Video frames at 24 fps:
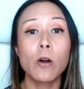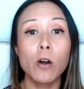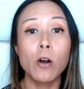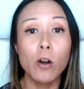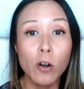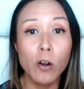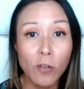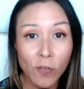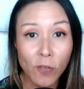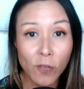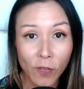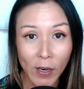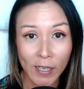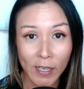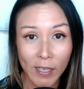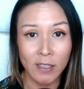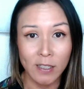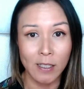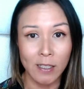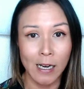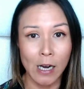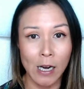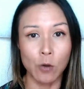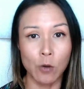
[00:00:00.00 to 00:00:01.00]

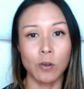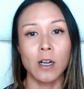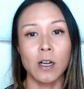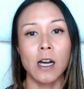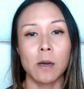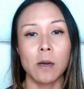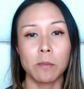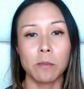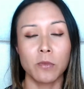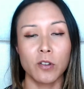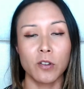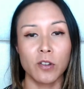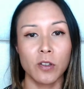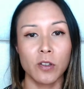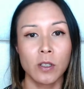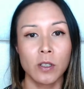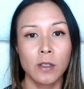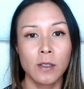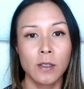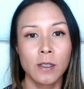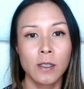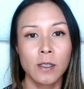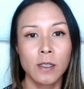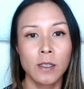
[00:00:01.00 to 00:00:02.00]
perfect outcomes
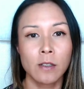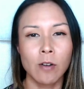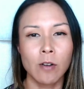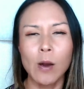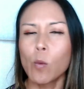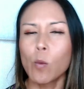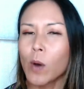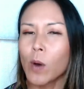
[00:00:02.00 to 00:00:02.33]
right?